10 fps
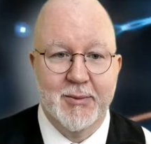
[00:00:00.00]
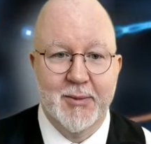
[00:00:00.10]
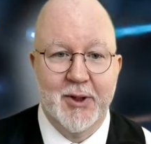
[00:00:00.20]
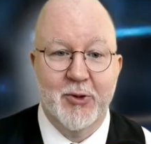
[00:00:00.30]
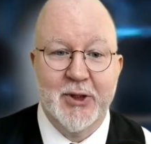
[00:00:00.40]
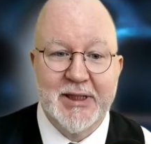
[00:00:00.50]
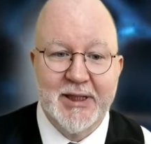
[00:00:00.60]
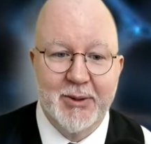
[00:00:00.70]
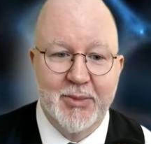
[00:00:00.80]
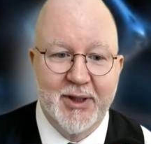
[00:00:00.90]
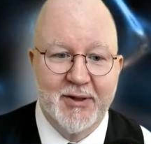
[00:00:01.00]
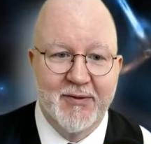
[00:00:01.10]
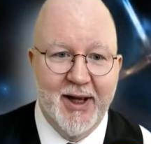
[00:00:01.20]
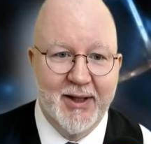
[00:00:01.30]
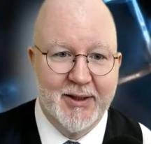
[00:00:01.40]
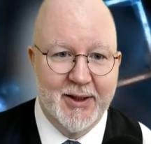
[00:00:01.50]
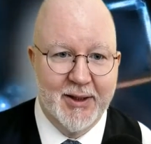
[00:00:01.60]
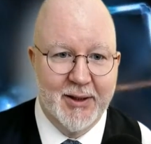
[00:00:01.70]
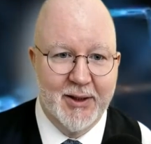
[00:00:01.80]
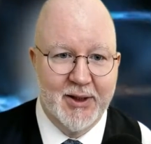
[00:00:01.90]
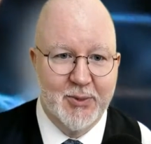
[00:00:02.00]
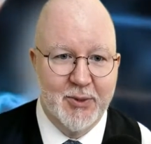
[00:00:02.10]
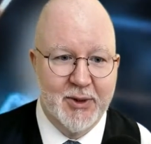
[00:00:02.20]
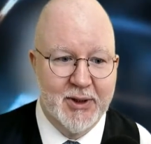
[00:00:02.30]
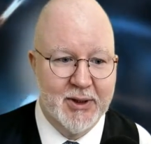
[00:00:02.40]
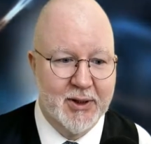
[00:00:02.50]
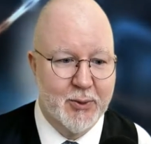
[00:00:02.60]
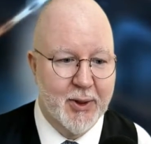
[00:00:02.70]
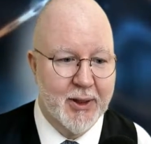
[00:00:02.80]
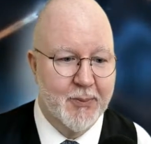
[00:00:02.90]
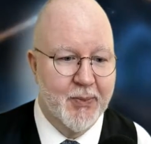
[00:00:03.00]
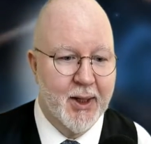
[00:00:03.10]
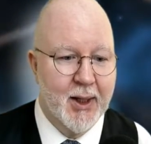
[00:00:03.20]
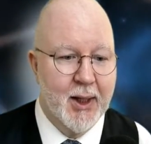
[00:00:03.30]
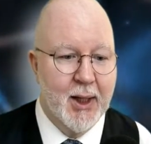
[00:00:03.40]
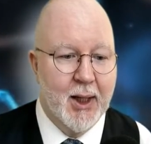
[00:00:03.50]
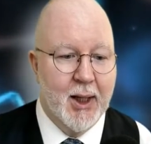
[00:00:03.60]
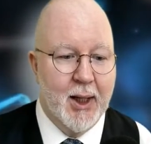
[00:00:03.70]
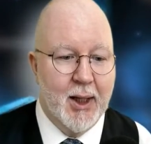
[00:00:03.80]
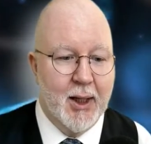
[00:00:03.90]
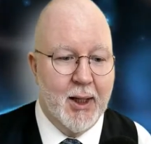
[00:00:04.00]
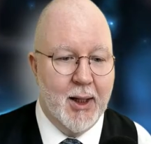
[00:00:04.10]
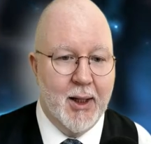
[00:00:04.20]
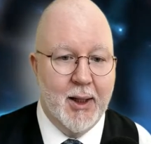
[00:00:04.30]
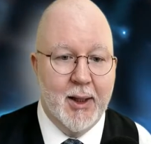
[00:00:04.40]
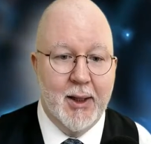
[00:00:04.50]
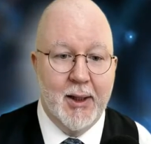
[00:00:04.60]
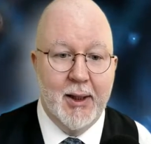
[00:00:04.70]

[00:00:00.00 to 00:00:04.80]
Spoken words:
reasonably invalidated. Let's put it this way. And